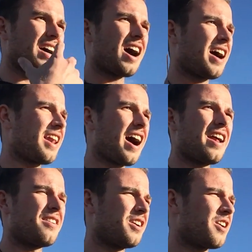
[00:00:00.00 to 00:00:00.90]
God,
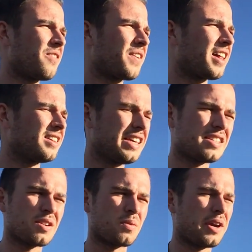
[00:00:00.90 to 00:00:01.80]
I don't know, at
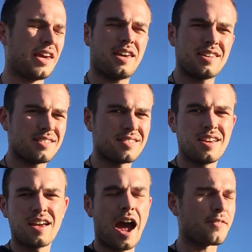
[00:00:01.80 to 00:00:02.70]
least a week,
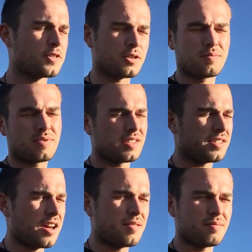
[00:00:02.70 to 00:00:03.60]
after the
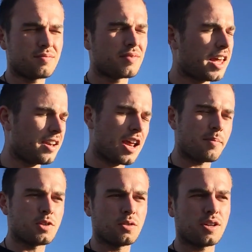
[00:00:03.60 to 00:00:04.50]
sun hit
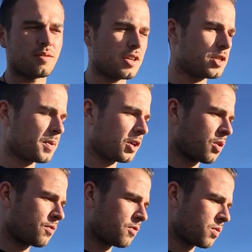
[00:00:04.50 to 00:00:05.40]
Neptune, and it's been
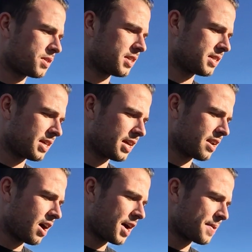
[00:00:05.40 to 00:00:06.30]
going forward since
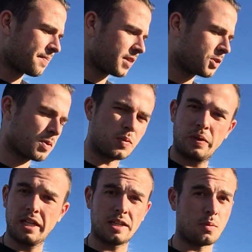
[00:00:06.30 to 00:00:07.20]
then. It's been
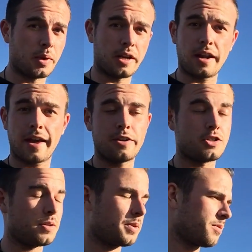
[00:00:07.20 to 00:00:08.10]
really weird
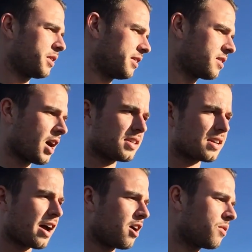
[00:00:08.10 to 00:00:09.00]
energy, been really
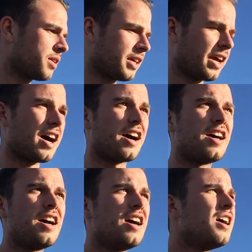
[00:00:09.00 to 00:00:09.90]
docile, really
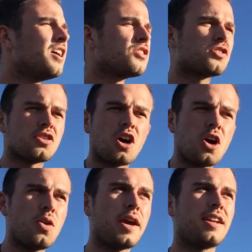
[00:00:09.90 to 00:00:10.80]

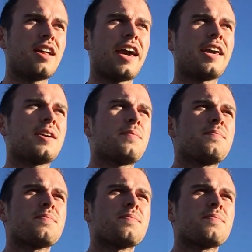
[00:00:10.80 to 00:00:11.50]
slow, and like